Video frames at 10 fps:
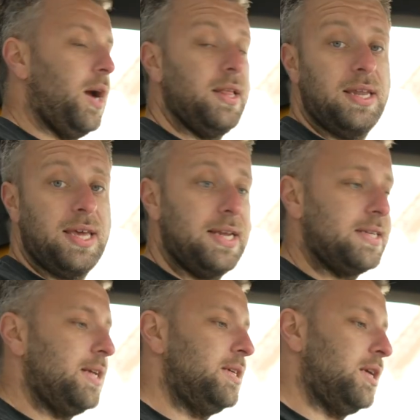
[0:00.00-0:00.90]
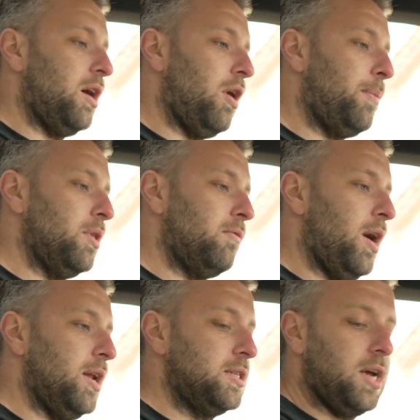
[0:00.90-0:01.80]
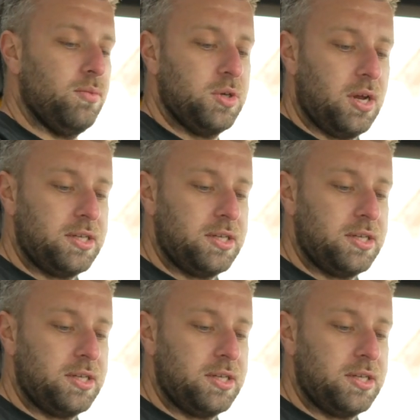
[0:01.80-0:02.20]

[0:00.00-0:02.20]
and then the gear selectors are up on the right hand side, which does